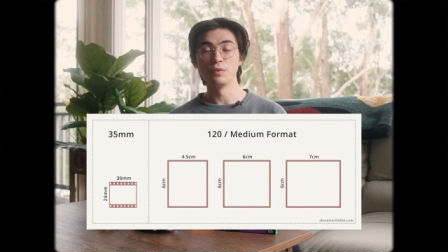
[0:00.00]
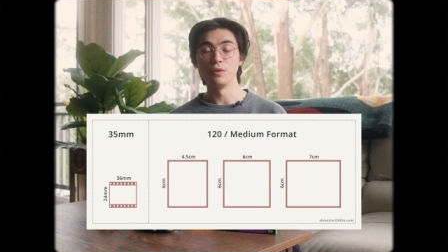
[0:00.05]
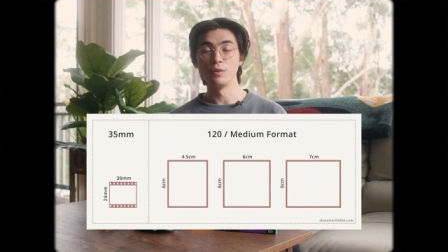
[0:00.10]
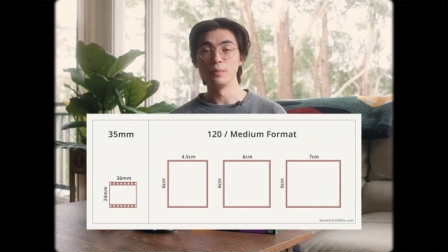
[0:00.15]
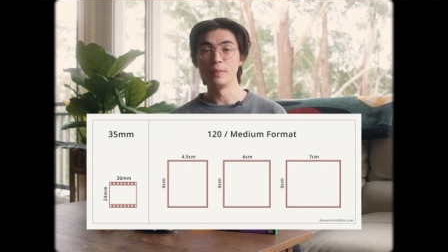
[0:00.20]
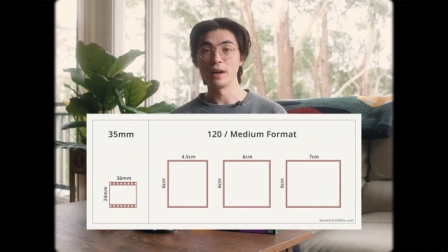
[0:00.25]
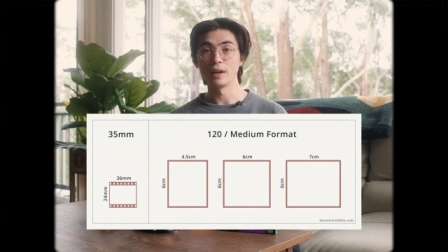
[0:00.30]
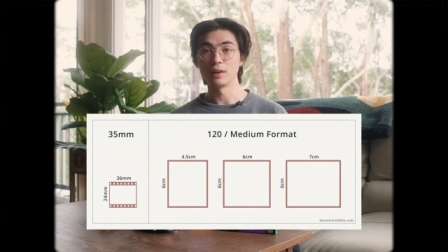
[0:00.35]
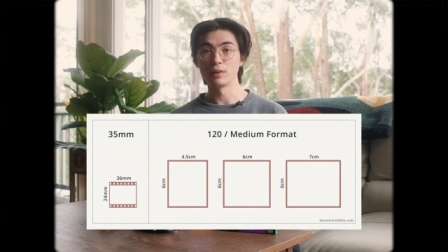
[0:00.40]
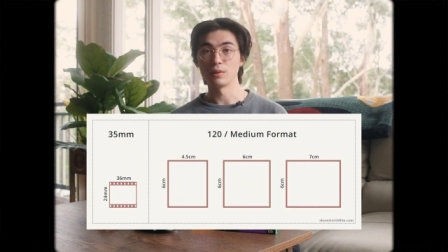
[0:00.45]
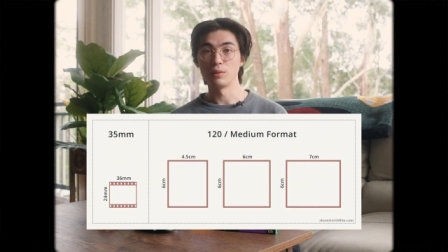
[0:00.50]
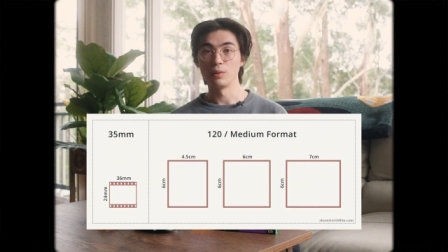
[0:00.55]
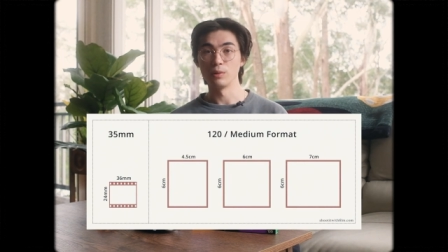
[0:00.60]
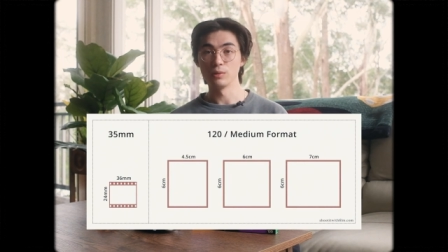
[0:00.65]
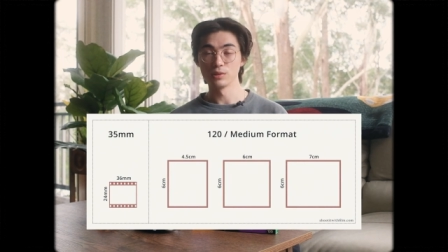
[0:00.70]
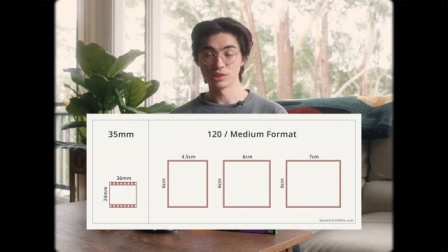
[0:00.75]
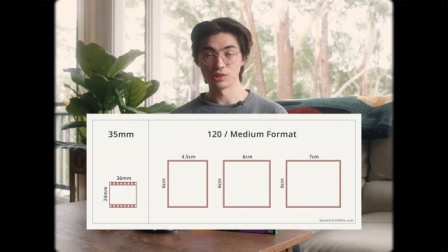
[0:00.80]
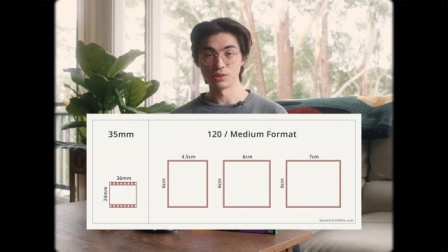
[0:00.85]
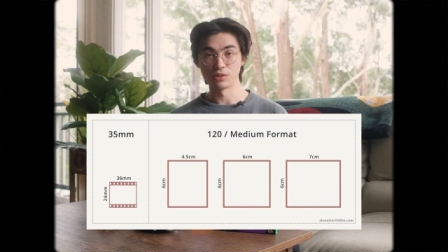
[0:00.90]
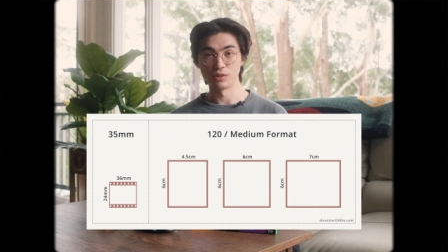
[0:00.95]
format
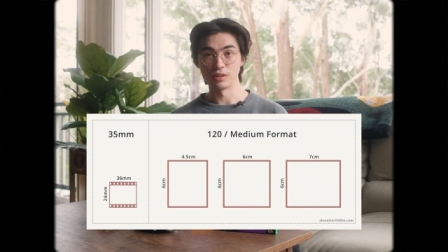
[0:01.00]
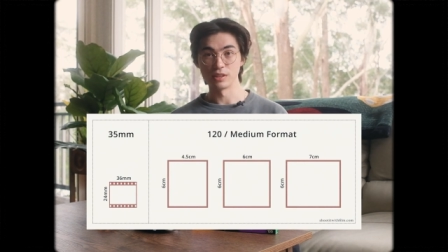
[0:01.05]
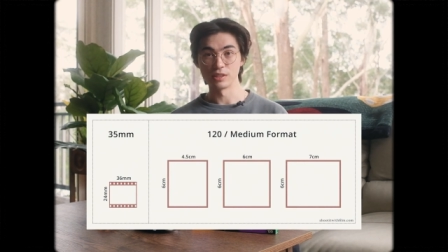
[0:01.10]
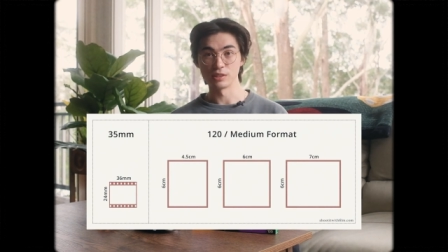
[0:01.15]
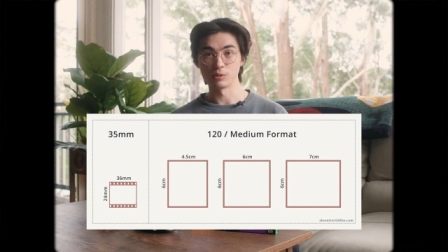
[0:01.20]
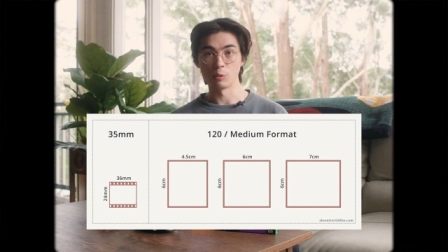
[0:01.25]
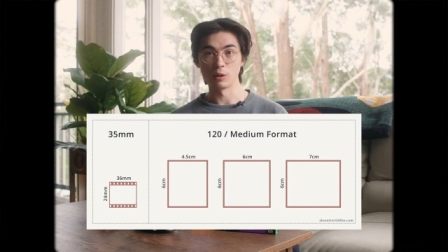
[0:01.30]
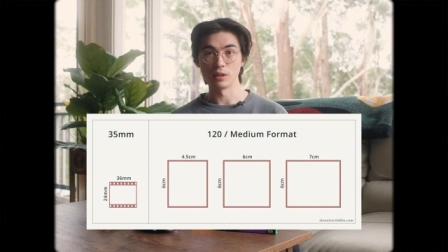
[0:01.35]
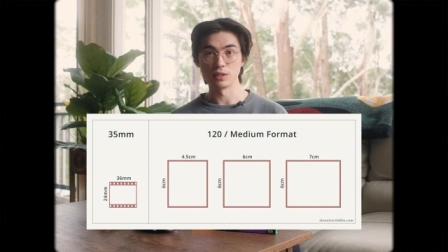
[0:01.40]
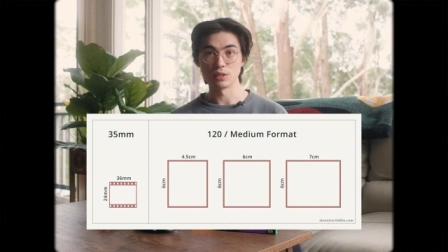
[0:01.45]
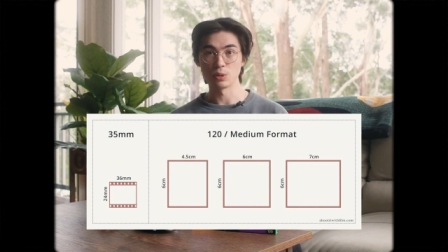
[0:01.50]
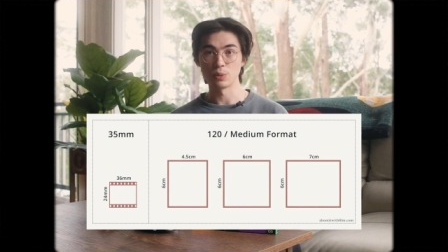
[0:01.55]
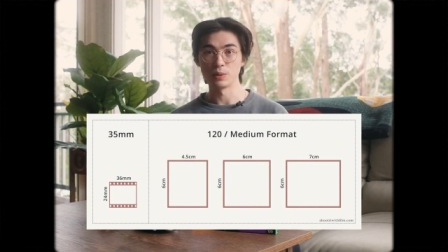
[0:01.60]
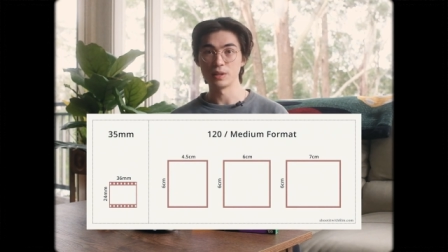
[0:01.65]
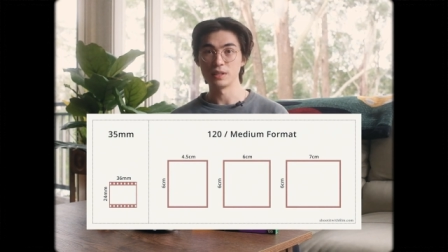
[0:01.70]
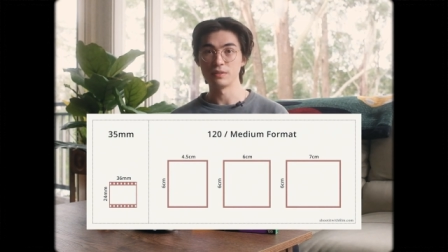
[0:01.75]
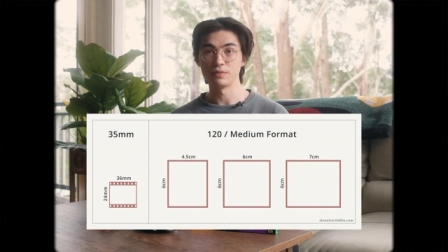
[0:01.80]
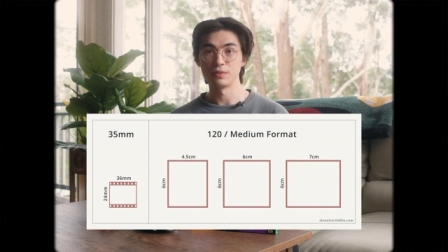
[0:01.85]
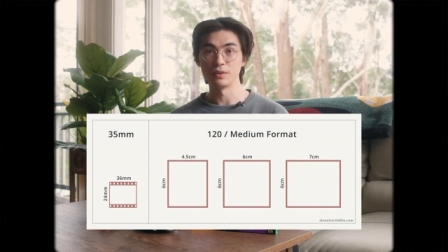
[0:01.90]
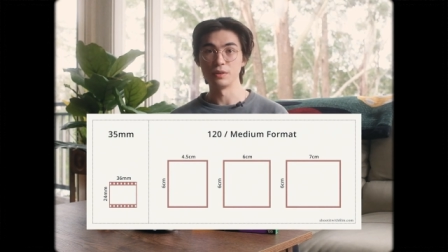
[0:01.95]
also known as
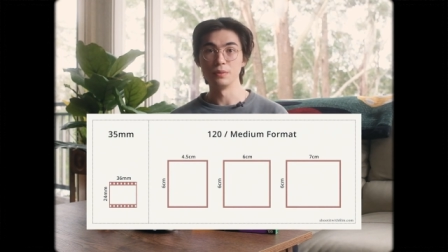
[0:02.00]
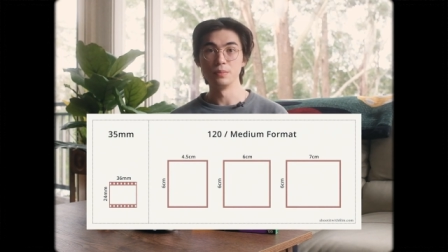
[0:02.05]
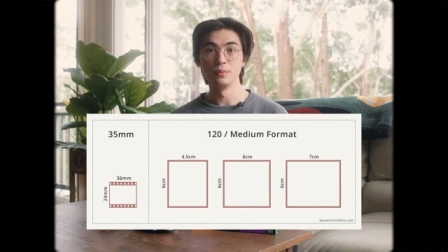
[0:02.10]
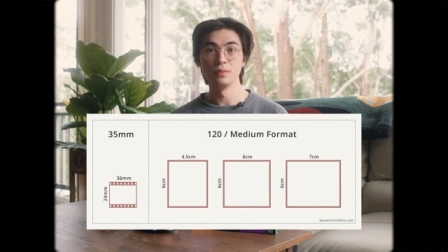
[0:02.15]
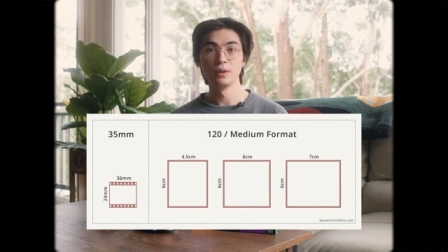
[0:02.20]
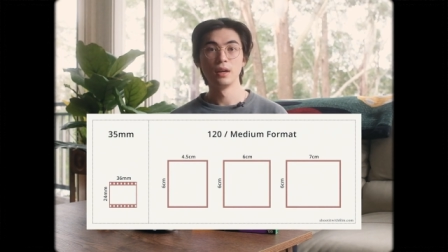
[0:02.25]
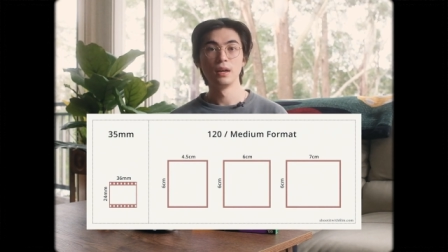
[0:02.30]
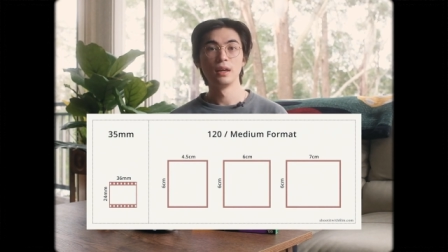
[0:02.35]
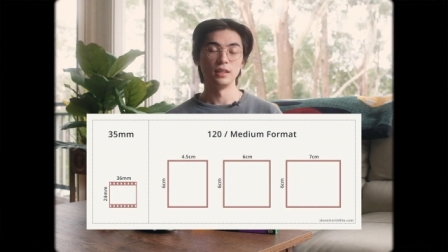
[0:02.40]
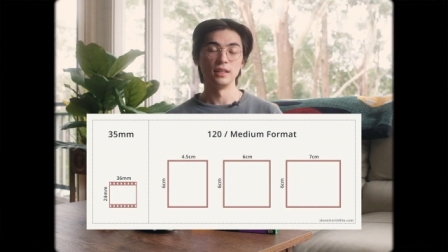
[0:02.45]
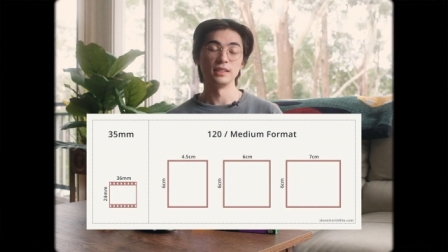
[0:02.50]
120 film,